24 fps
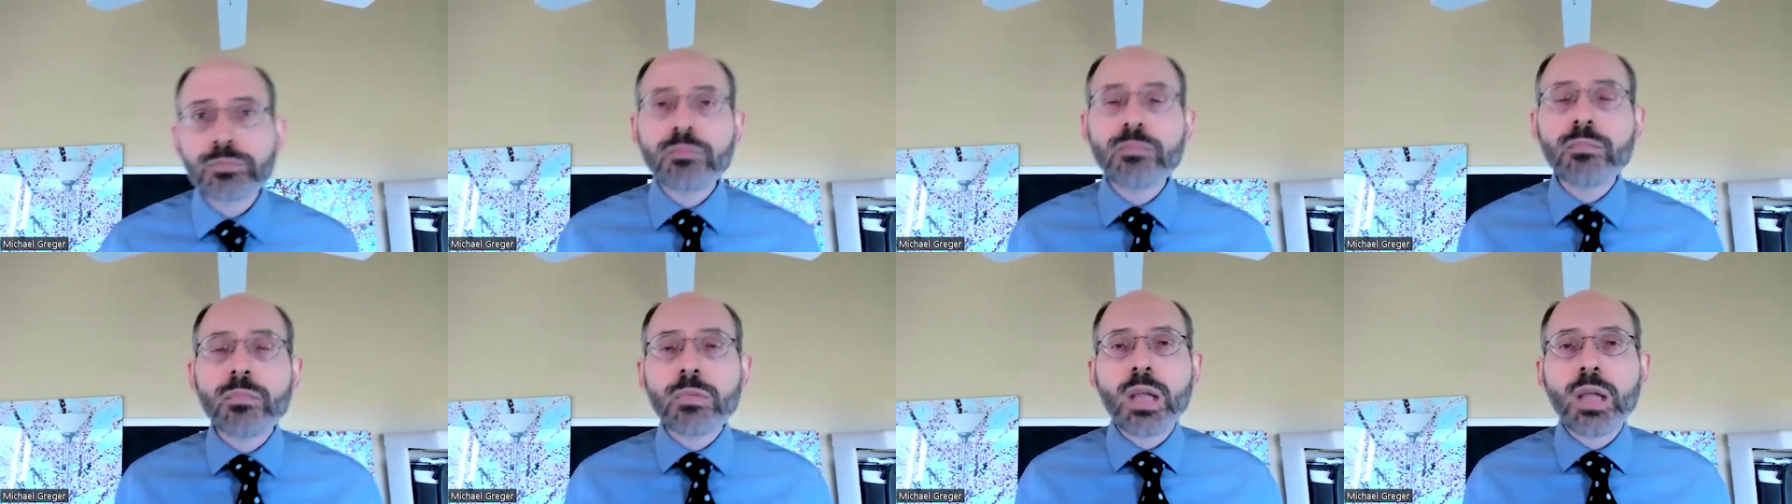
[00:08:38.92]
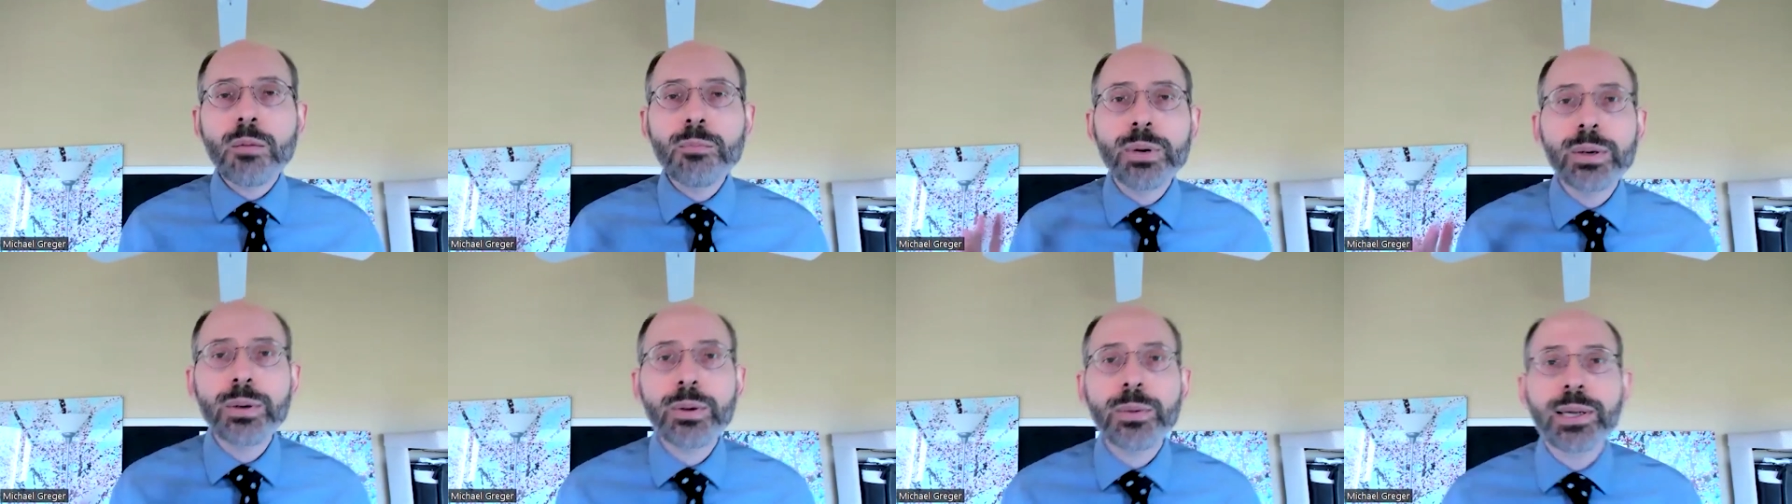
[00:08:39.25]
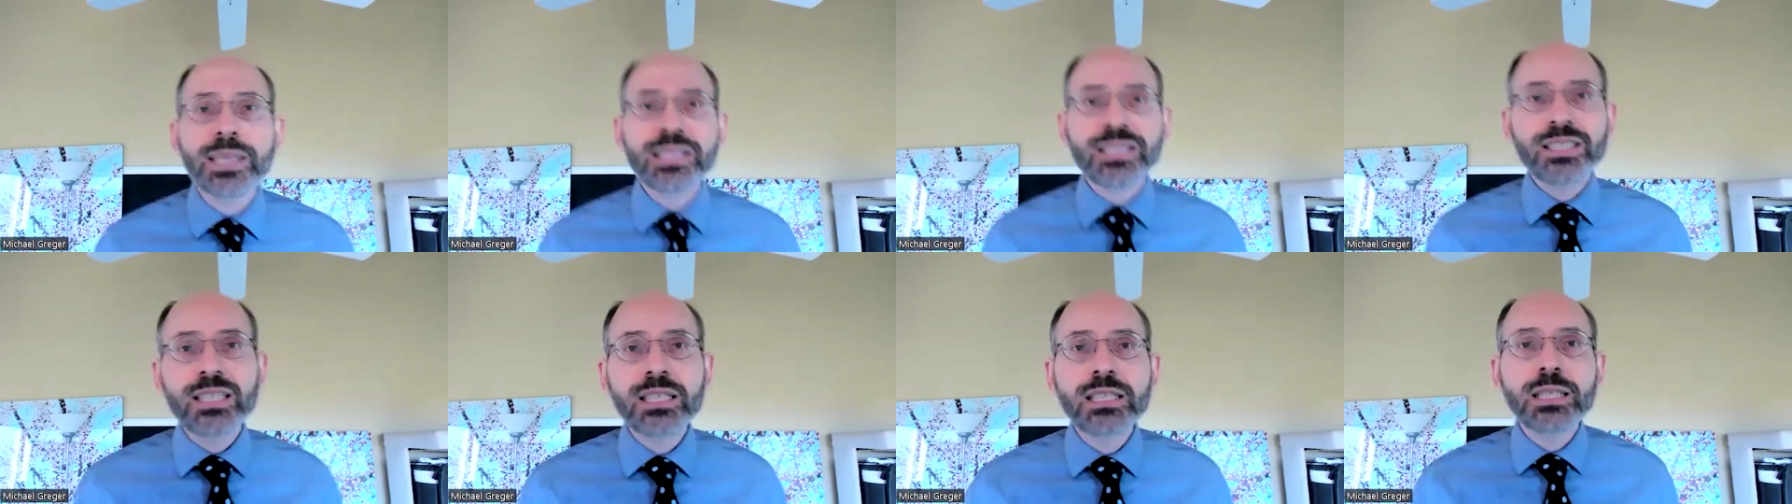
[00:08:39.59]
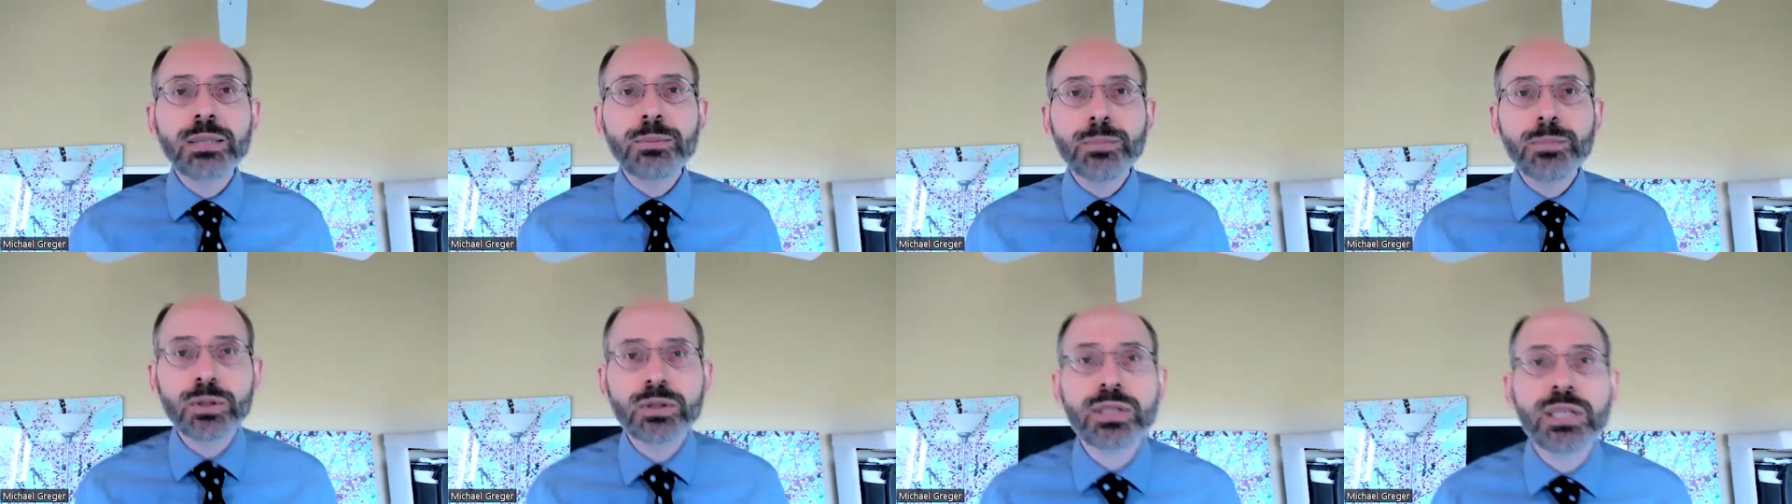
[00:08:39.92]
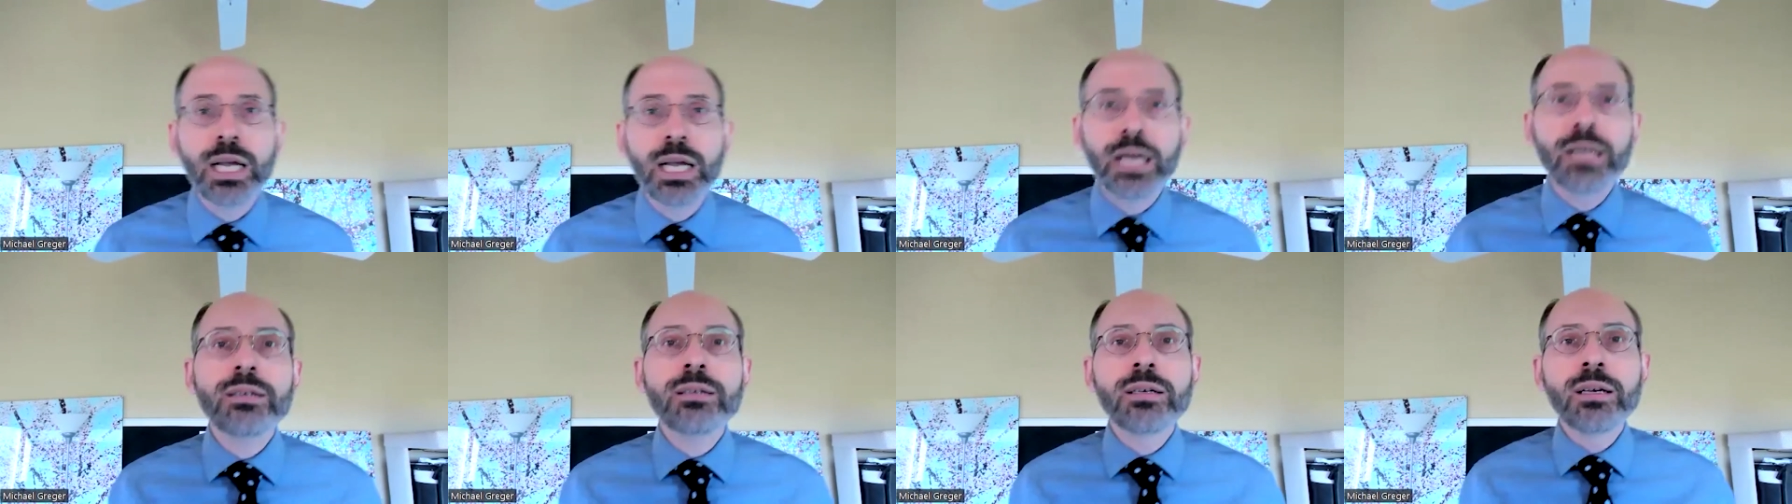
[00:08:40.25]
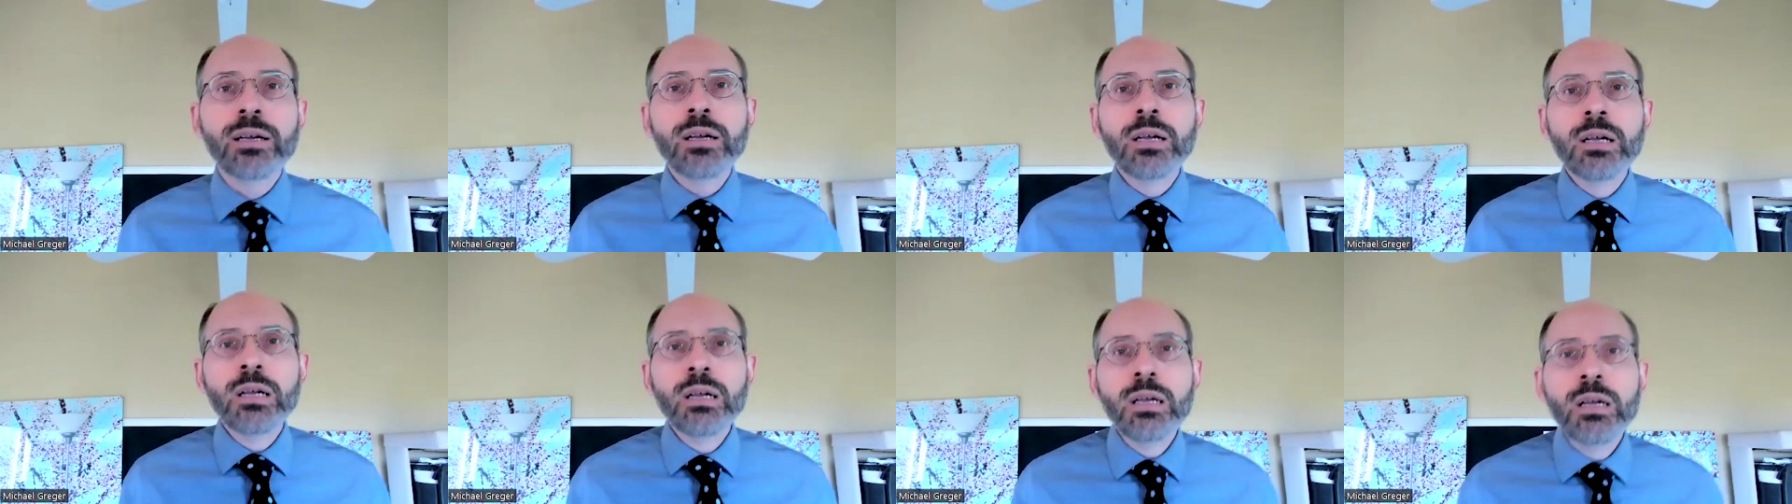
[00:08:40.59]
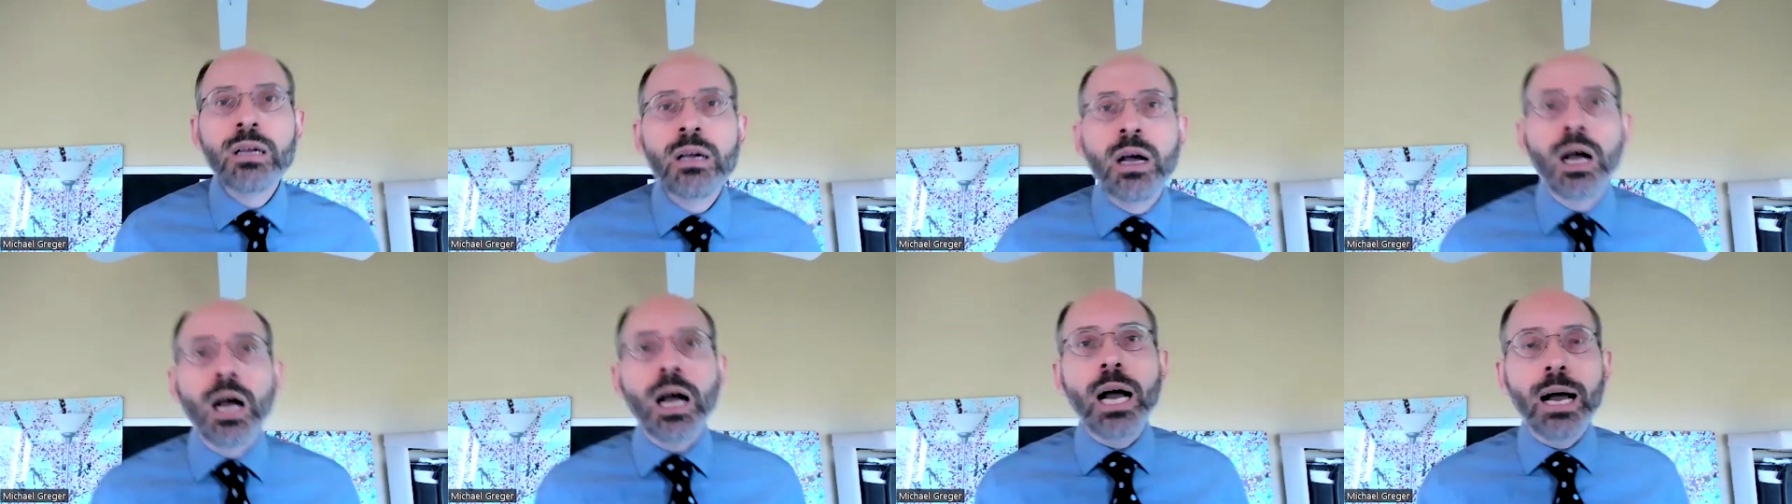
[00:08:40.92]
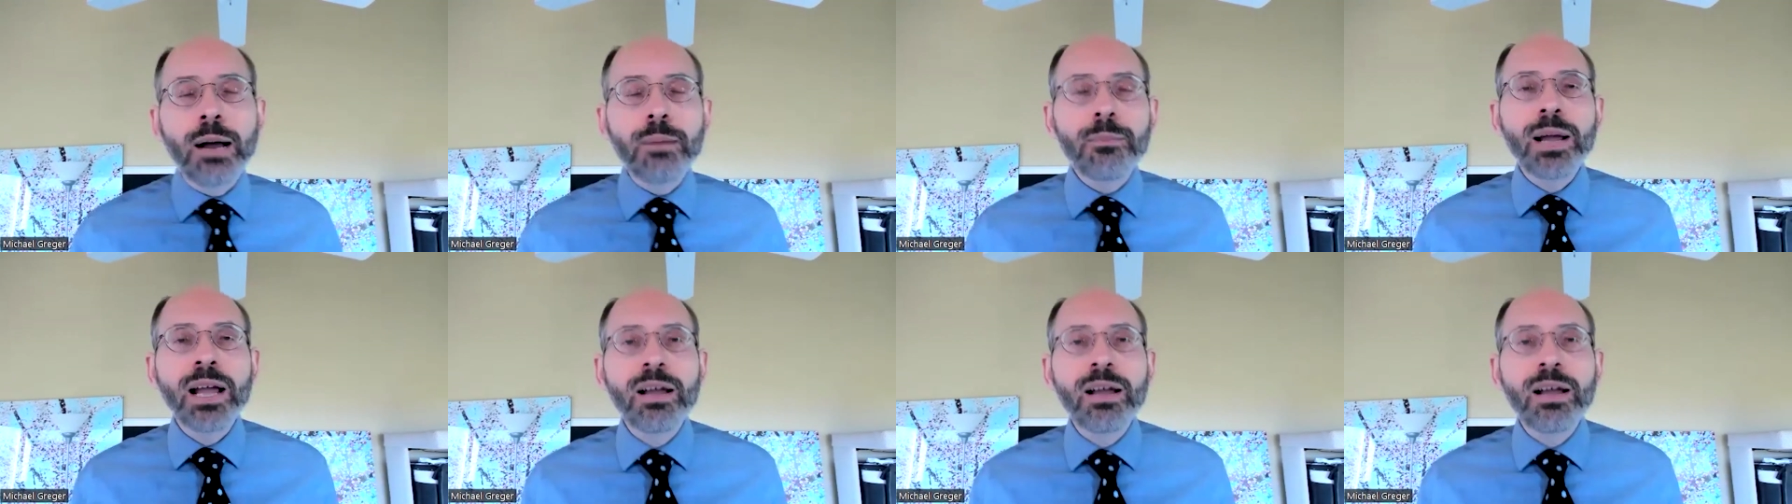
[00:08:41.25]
but about 60% have